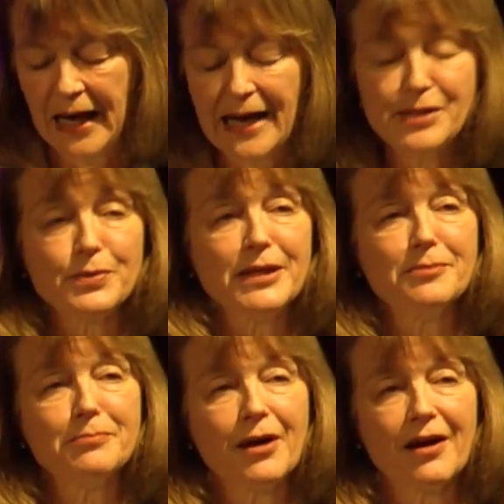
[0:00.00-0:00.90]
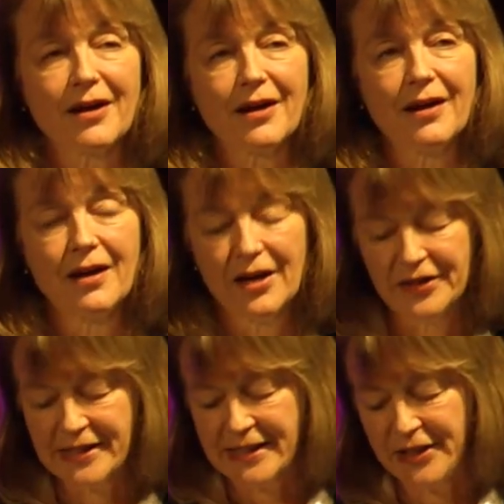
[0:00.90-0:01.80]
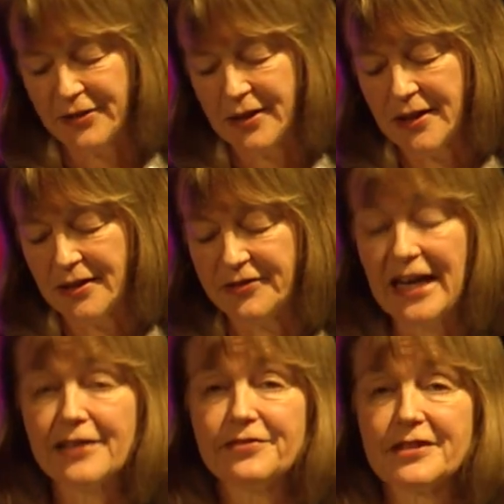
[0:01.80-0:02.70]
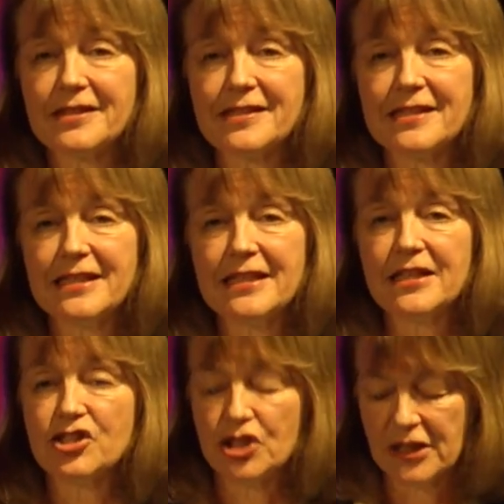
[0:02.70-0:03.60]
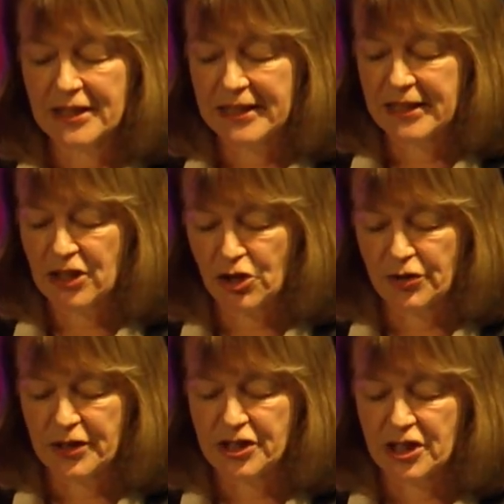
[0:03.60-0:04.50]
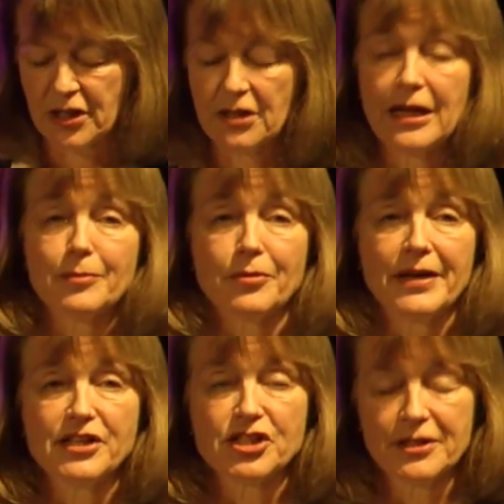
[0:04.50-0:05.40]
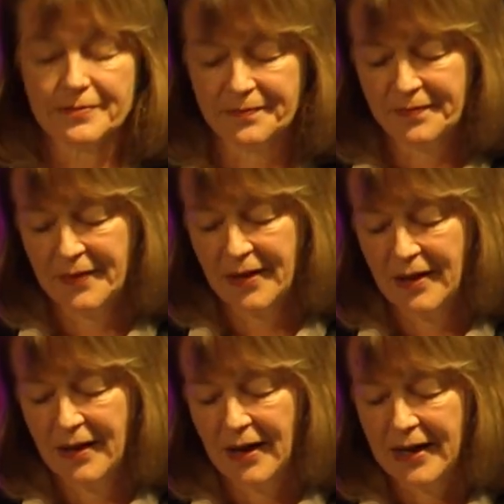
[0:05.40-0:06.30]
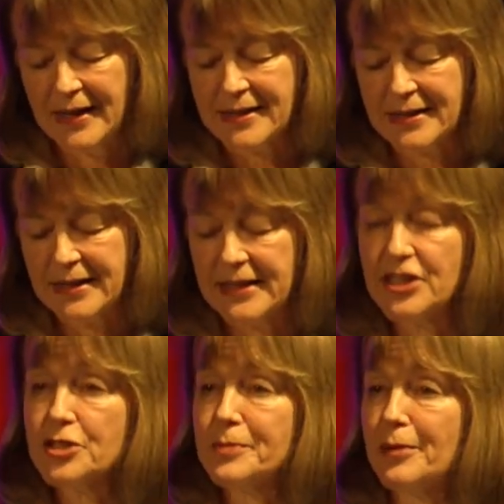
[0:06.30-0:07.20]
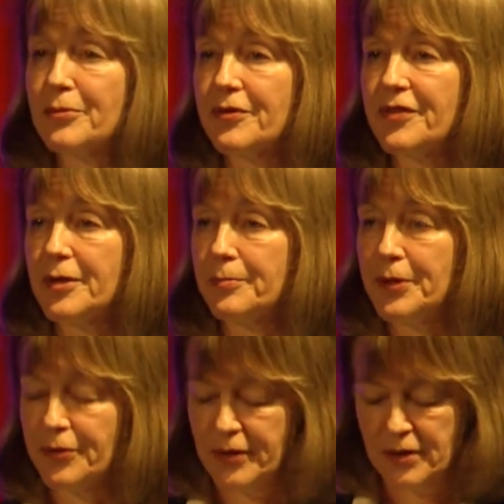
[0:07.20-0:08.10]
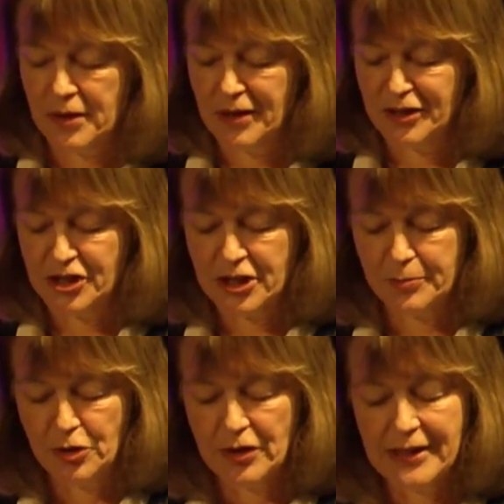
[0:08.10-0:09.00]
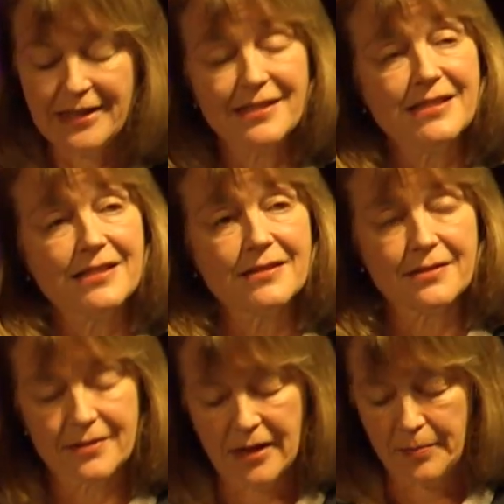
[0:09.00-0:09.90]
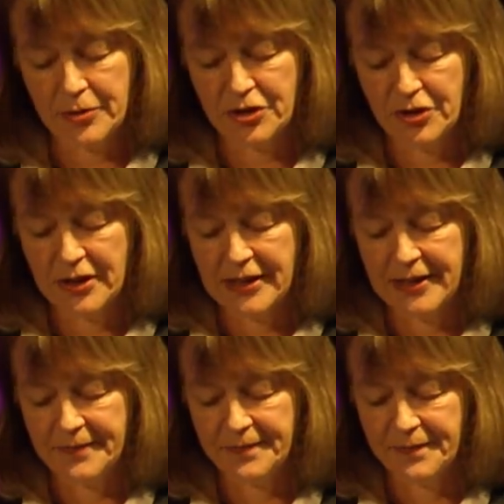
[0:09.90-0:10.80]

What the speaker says: As we embark on this era of advocacy, agility, courage, and collaboration, I ask that each member of the Imperial College community seize this opportunity.